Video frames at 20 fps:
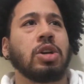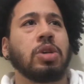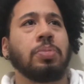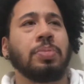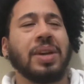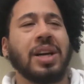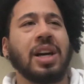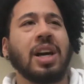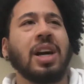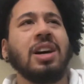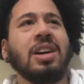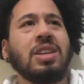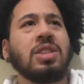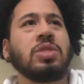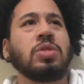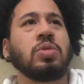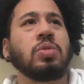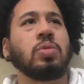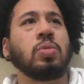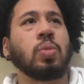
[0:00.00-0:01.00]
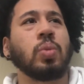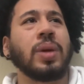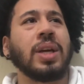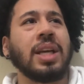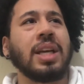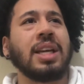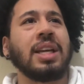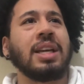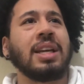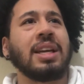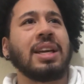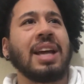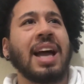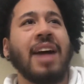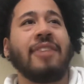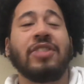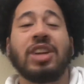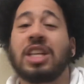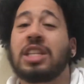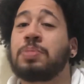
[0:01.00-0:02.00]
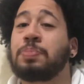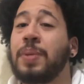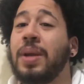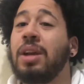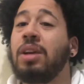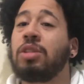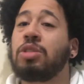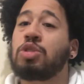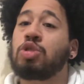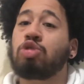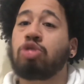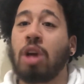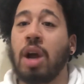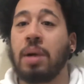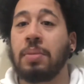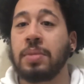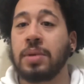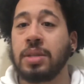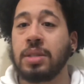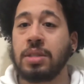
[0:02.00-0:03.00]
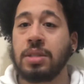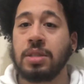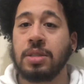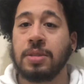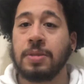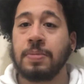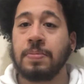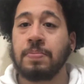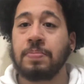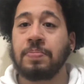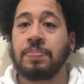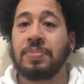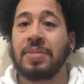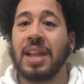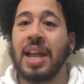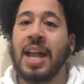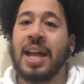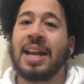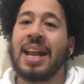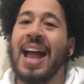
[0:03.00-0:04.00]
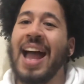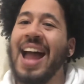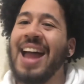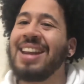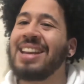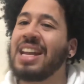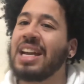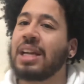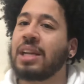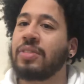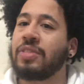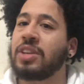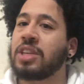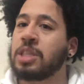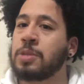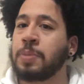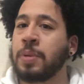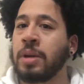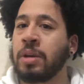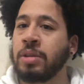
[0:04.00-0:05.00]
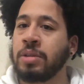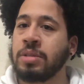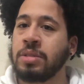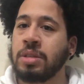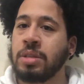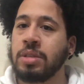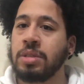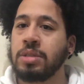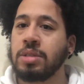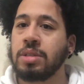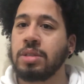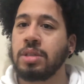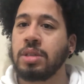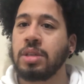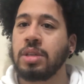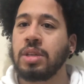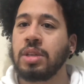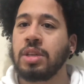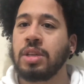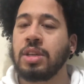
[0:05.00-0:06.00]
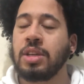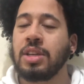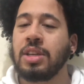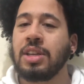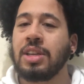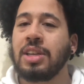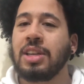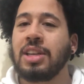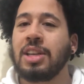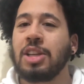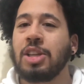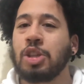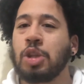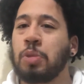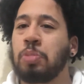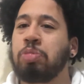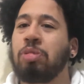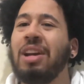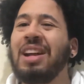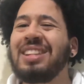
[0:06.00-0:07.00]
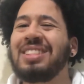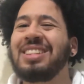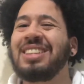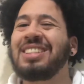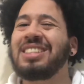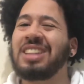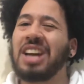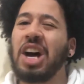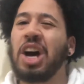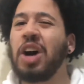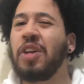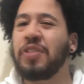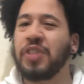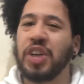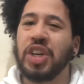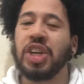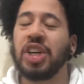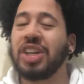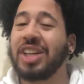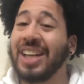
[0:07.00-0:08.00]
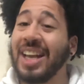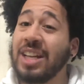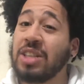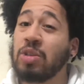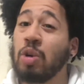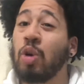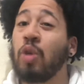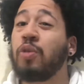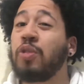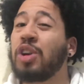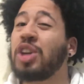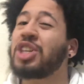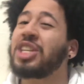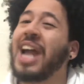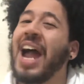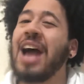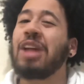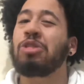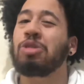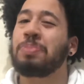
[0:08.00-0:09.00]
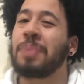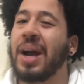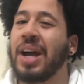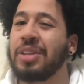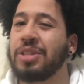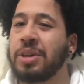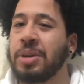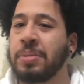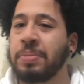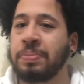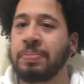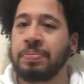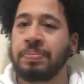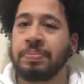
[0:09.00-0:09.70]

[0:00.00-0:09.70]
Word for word: because we have experienced traumas and had negative experiences, the presence of good gets overshadowed by them.